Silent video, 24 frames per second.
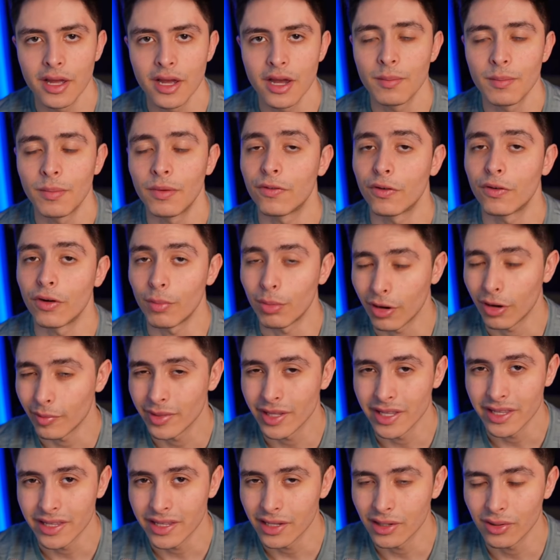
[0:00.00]
But for a
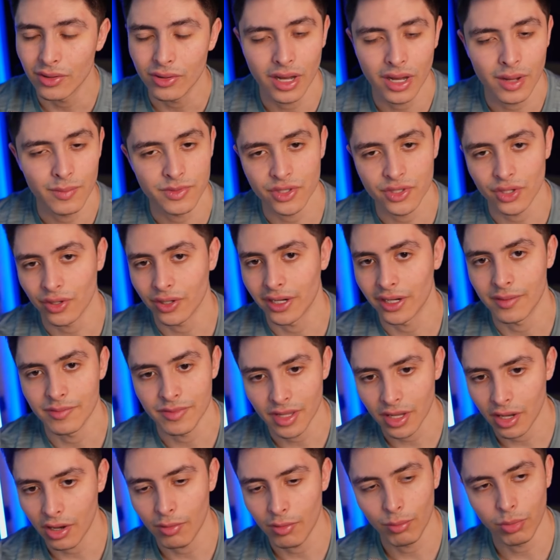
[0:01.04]
permanent deal, I'm sorry, I'm
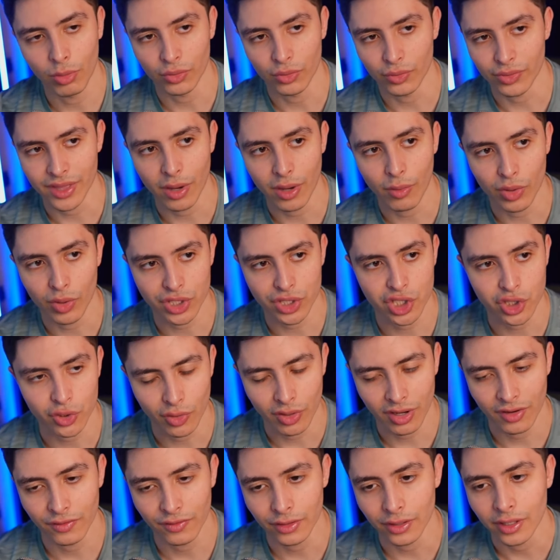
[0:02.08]
not on board with that
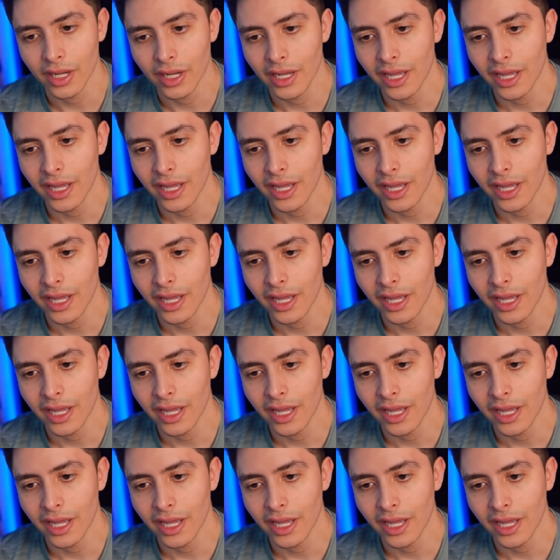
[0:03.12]
whatsoever.